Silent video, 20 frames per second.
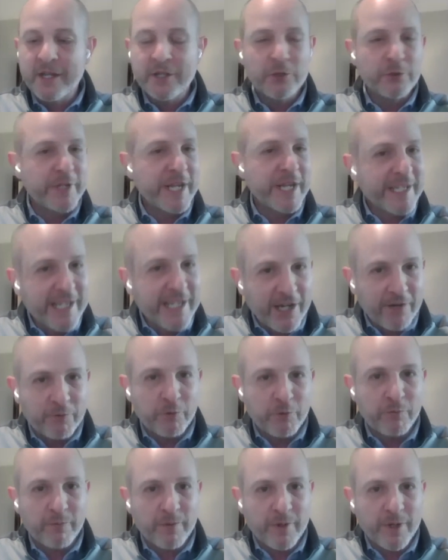You're taking care of
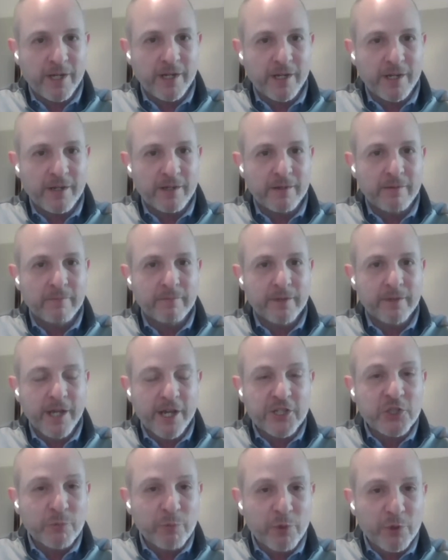your
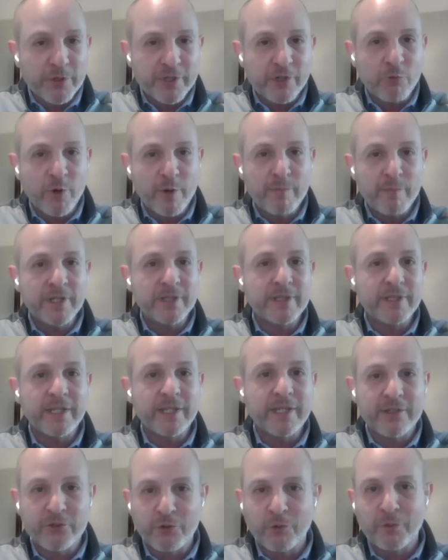customers' equipment
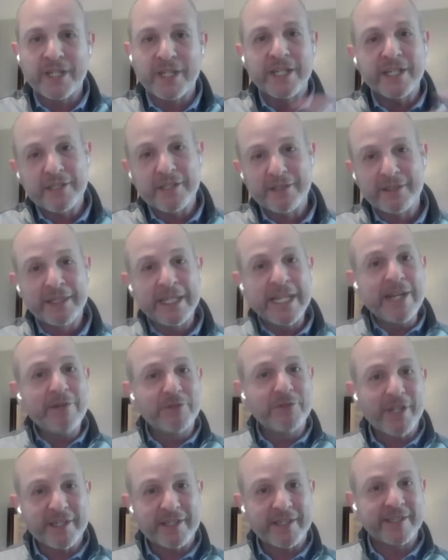and ensuring it leaves
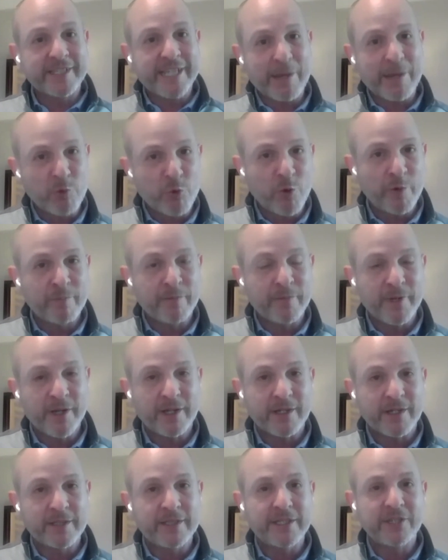us in the same
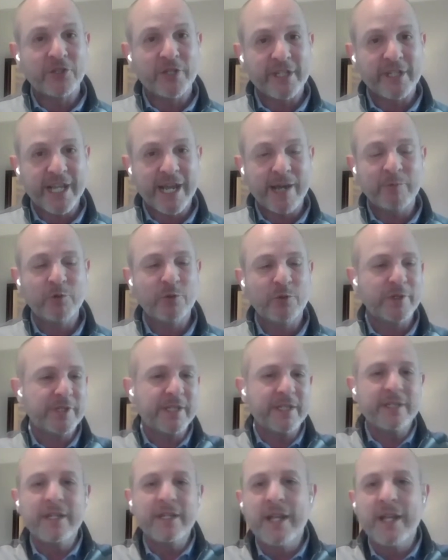condition it came to us
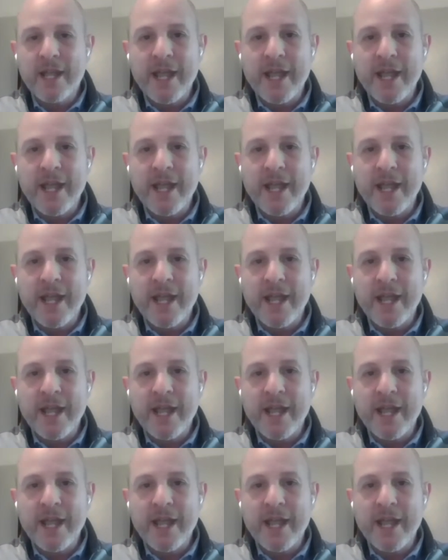in,